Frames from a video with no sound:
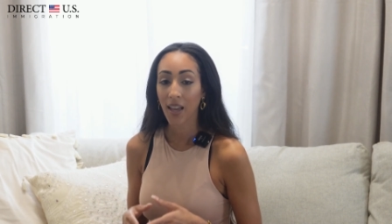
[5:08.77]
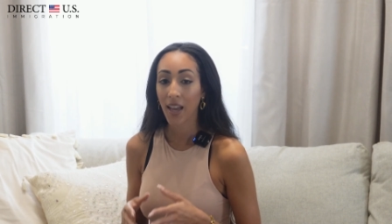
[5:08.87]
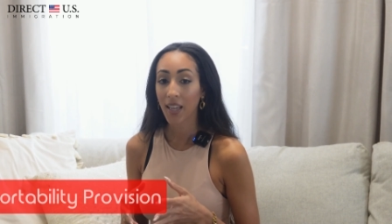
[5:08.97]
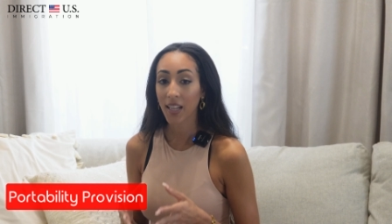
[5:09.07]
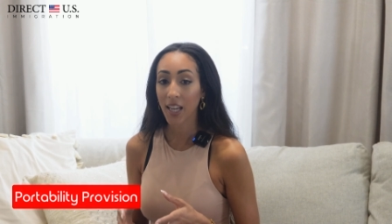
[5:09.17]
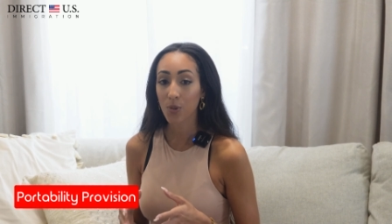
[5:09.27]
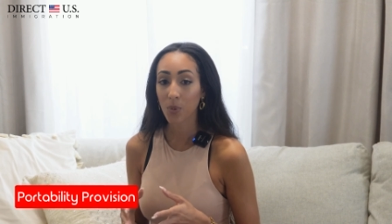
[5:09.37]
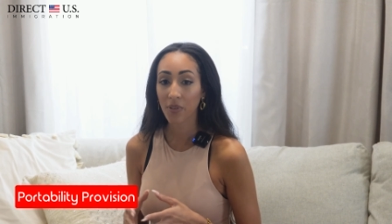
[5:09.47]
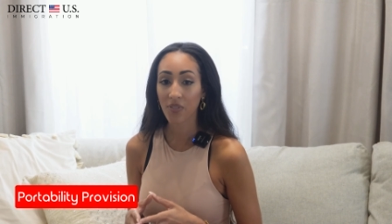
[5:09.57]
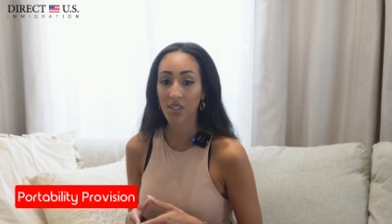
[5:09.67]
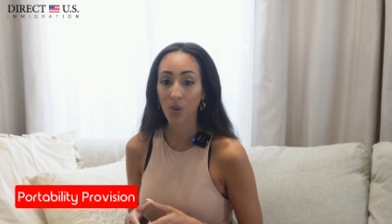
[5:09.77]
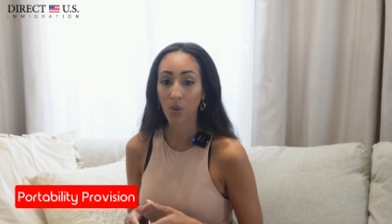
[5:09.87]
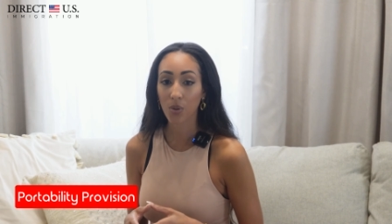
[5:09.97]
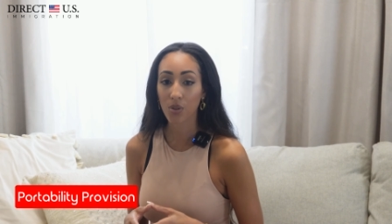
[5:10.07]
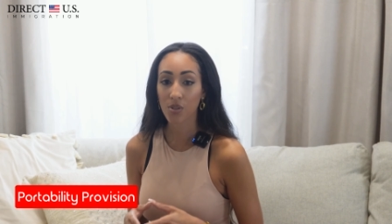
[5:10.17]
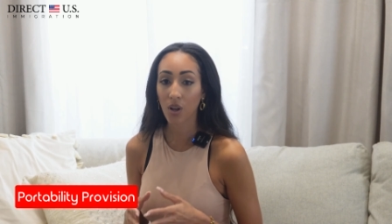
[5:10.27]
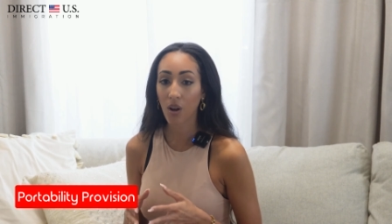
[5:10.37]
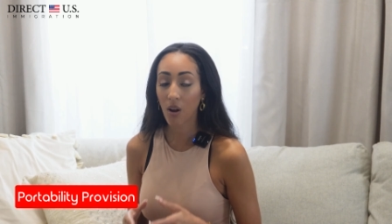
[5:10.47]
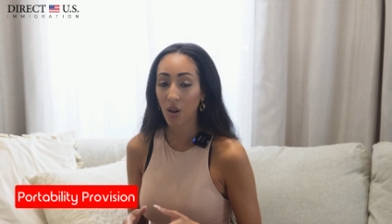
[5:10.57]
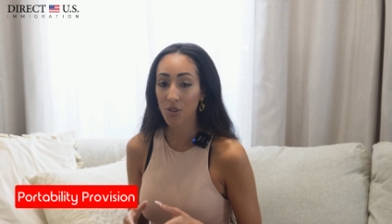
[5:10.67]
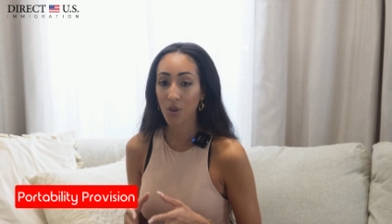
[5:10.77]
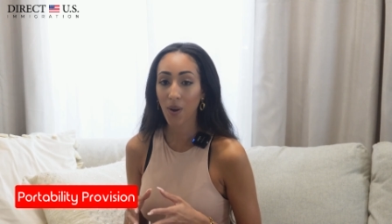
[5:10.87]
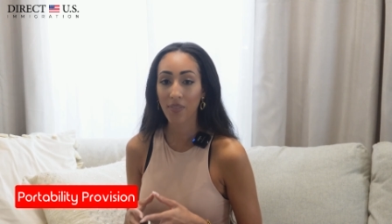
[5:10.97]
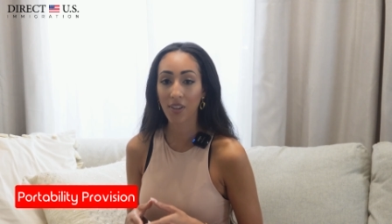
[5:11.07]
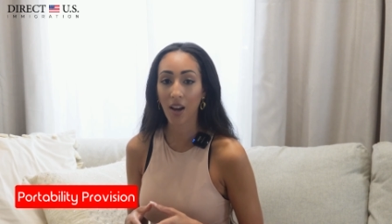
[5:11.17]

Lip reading: And H-1B visa holders also have the